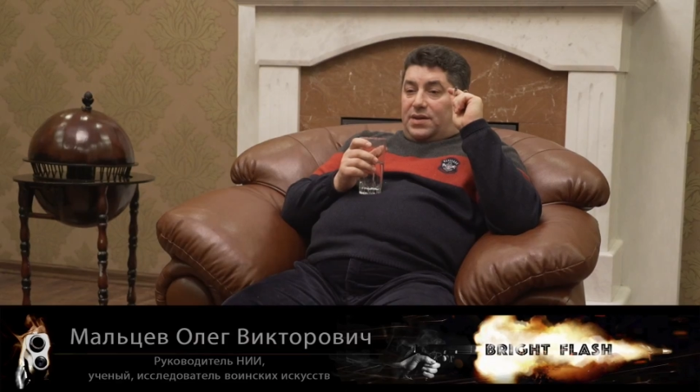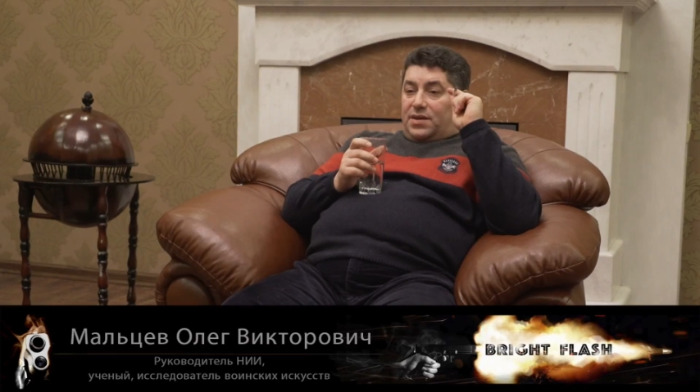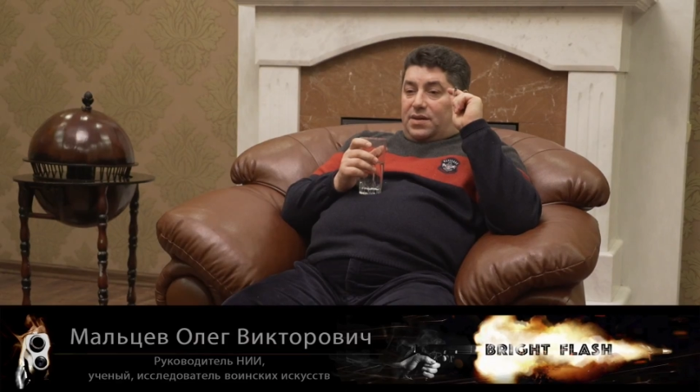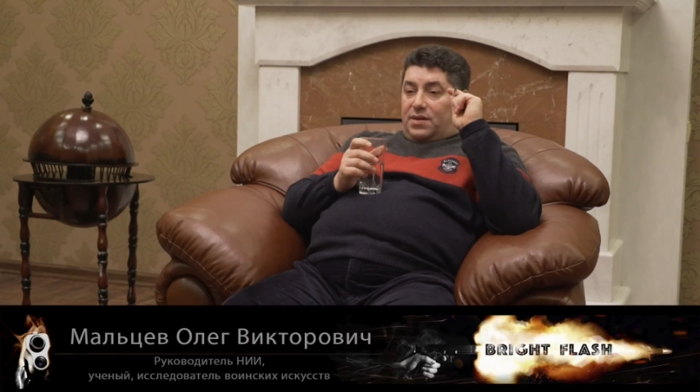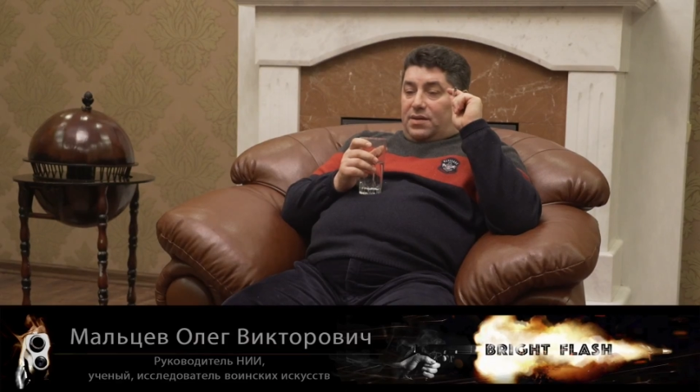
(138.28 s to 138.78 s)

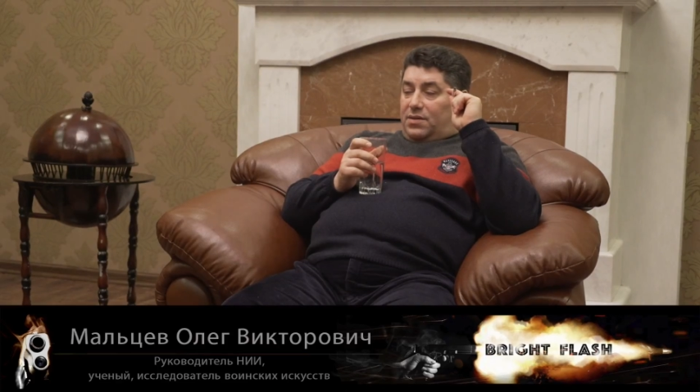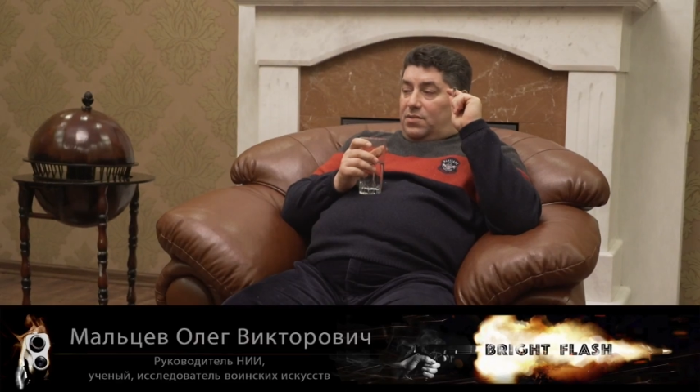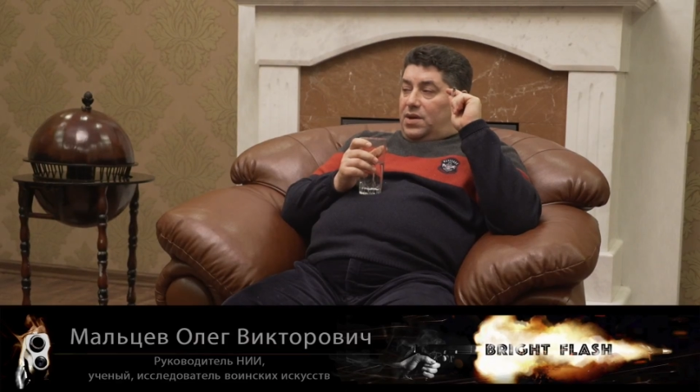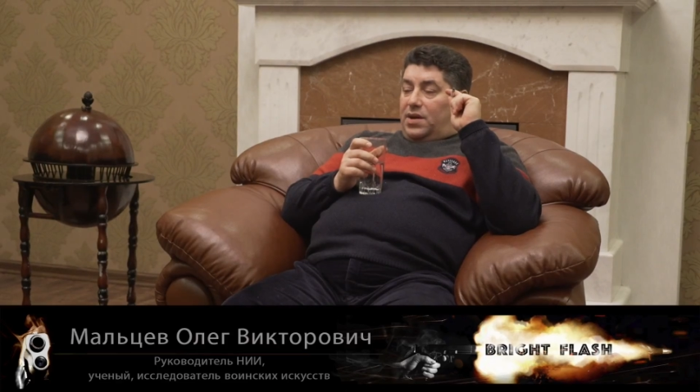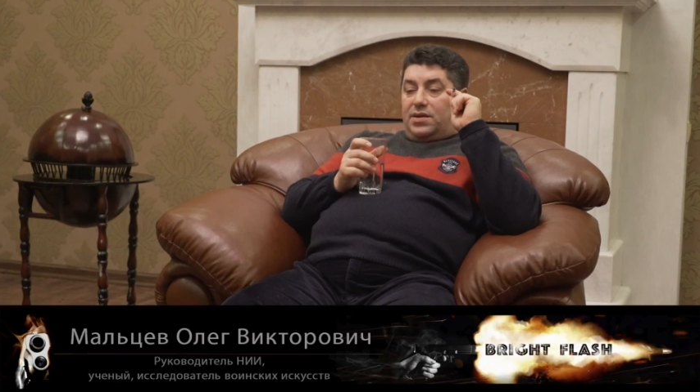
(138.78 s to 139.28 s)
Well, you know, as it
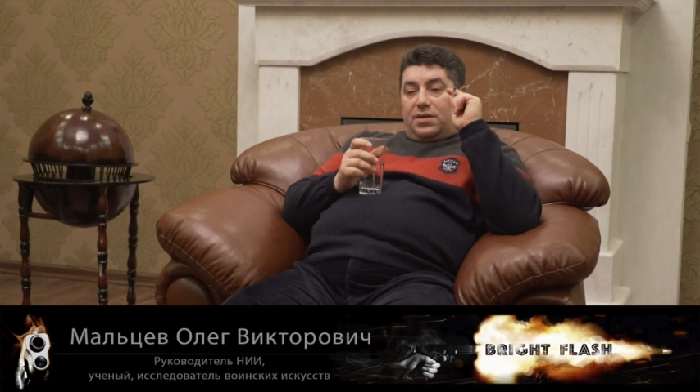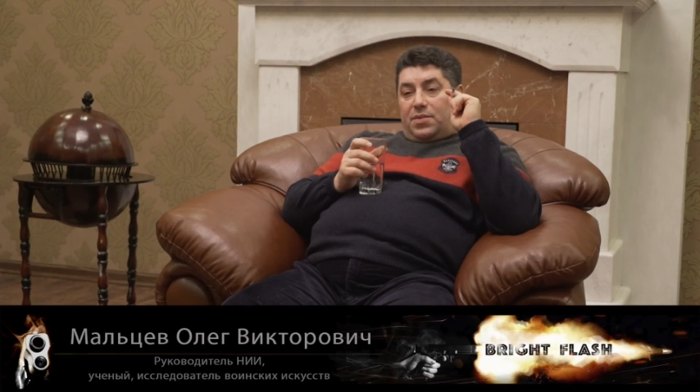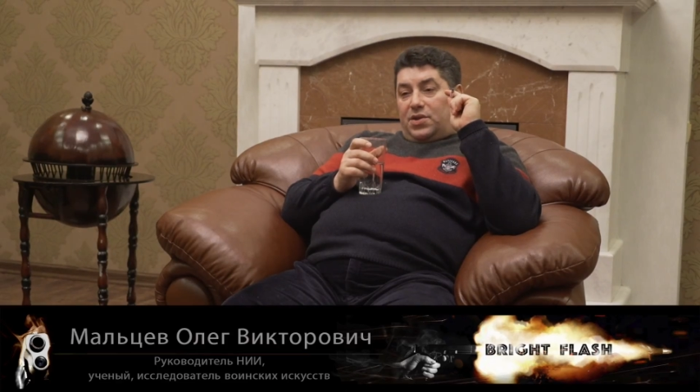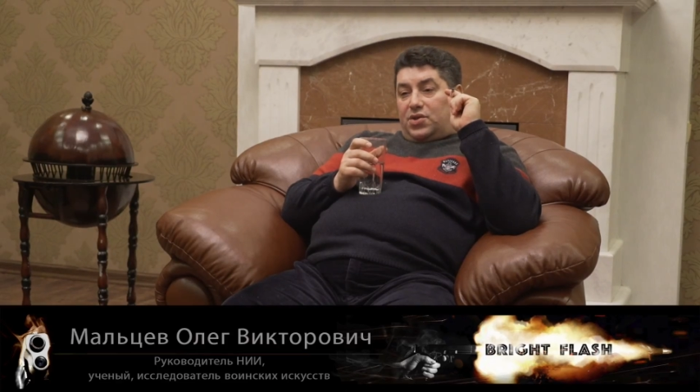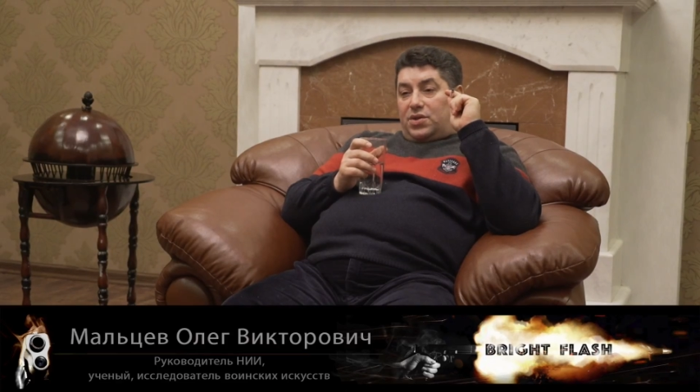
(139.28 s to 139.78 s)
is said,
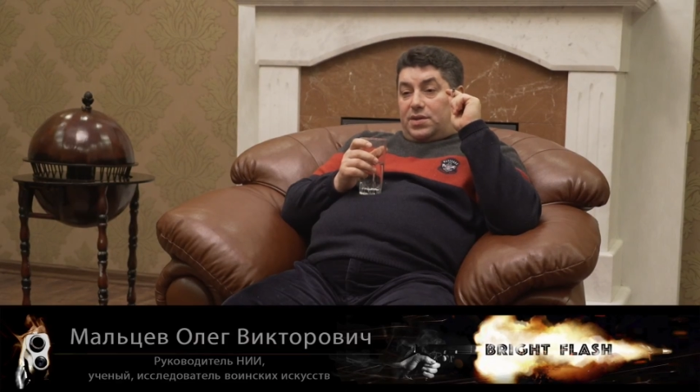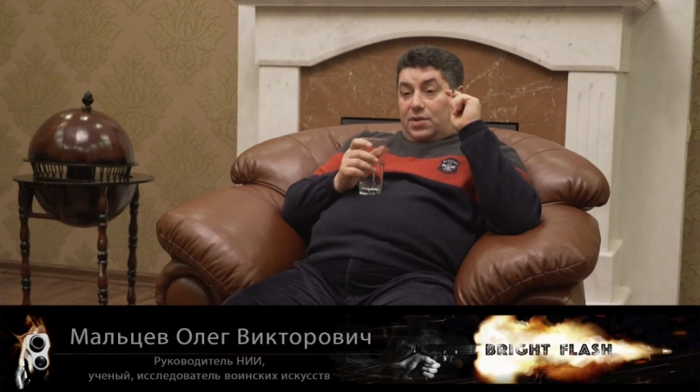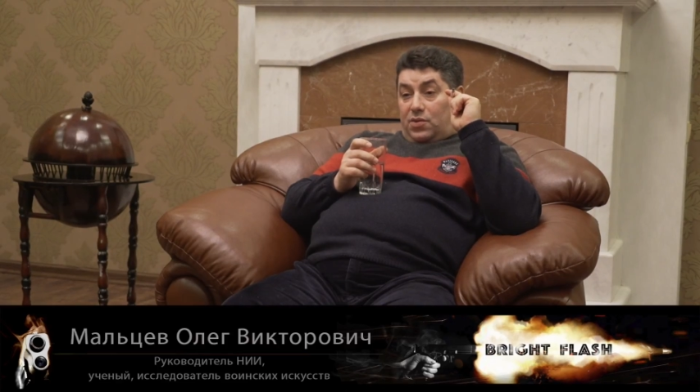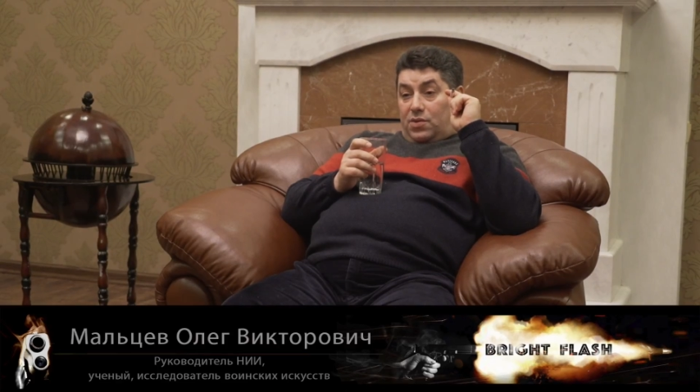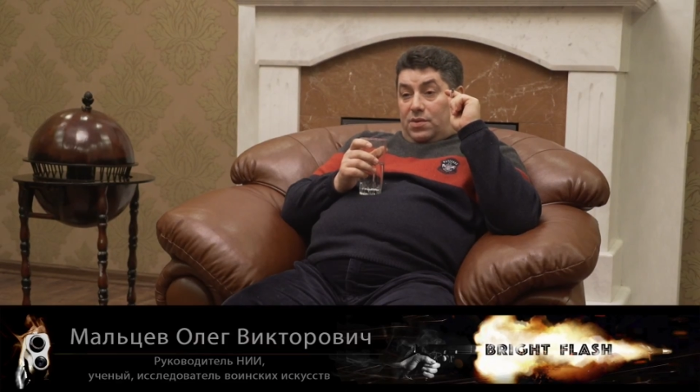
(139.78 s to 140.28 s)
at court,
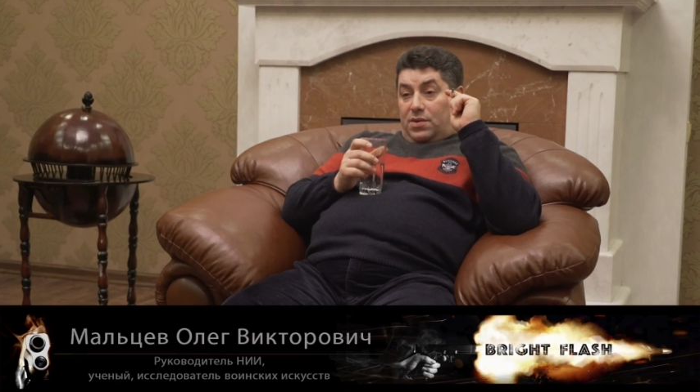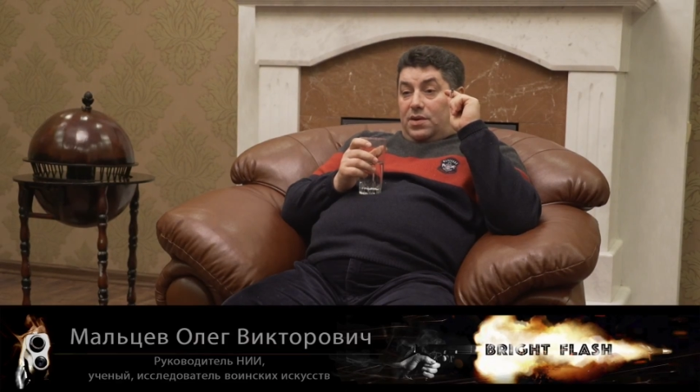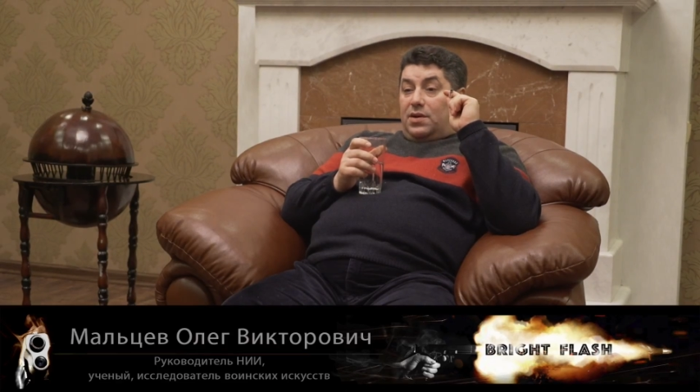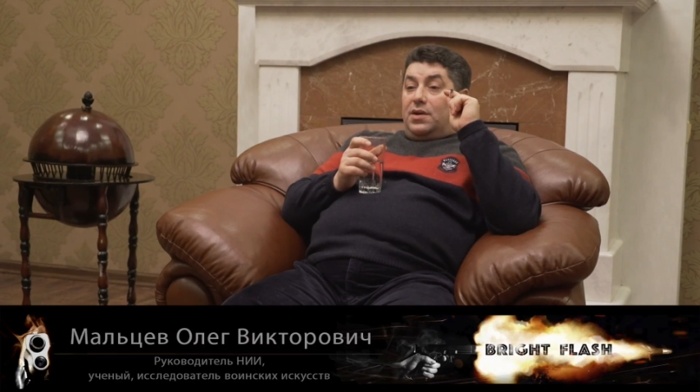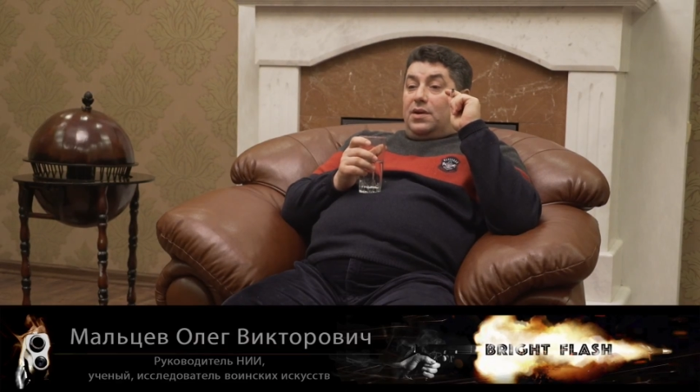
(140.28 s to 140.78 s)

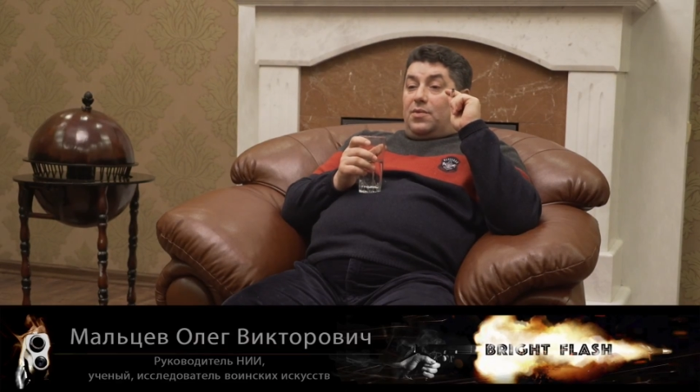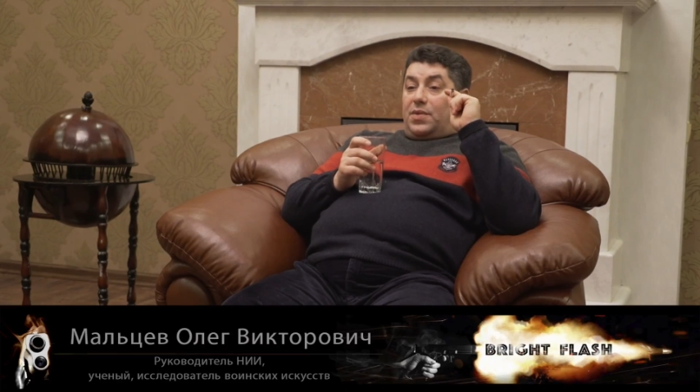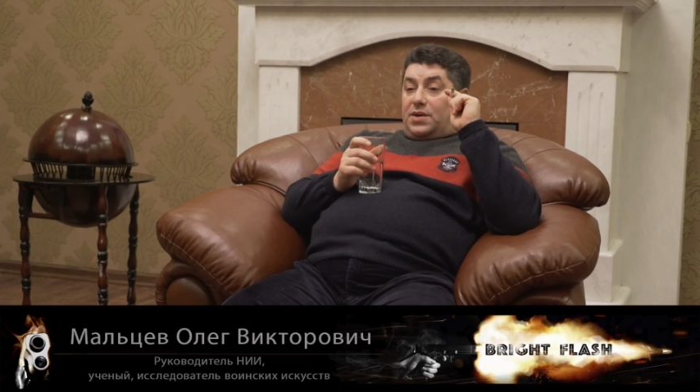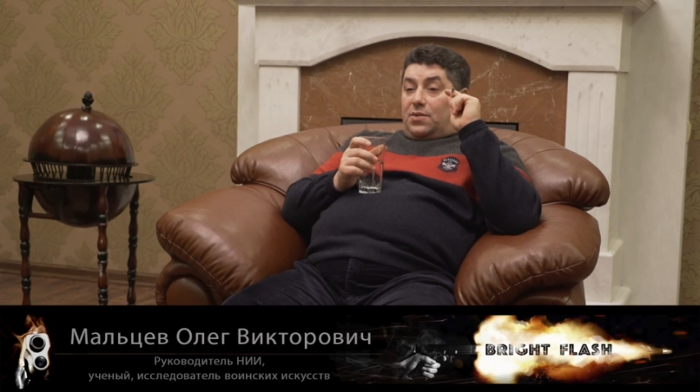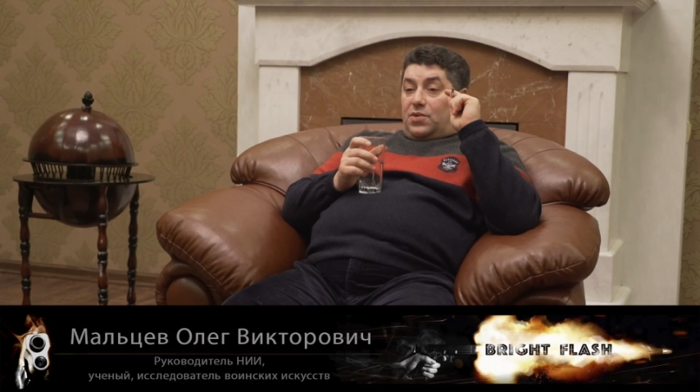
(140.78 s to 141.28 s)
everyone is for
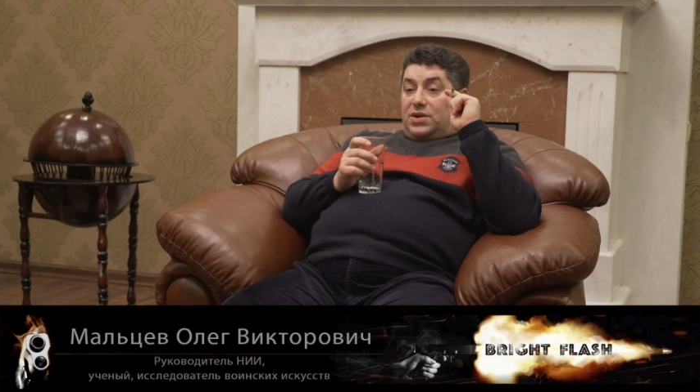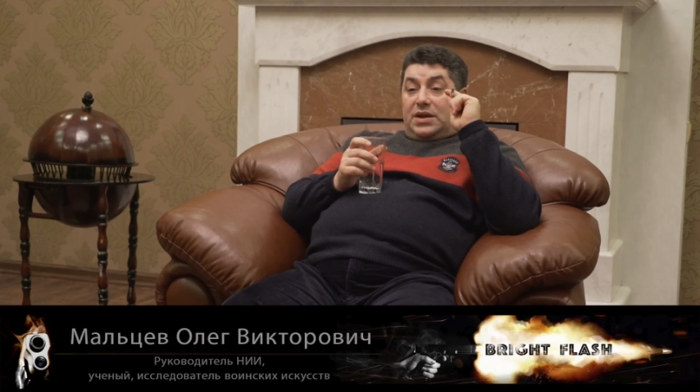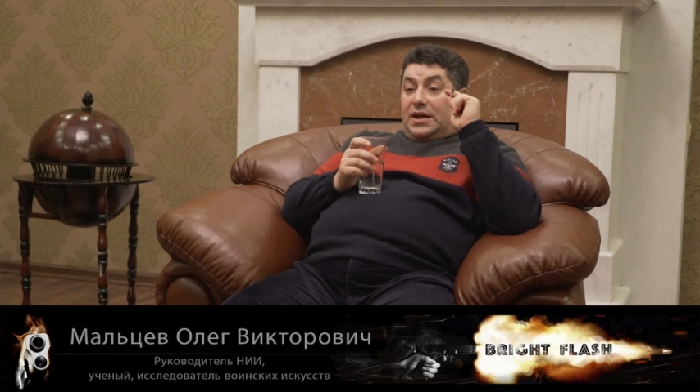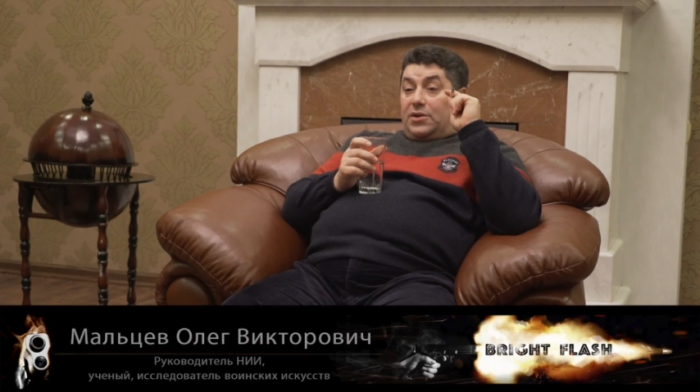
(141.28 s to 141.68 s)
himself.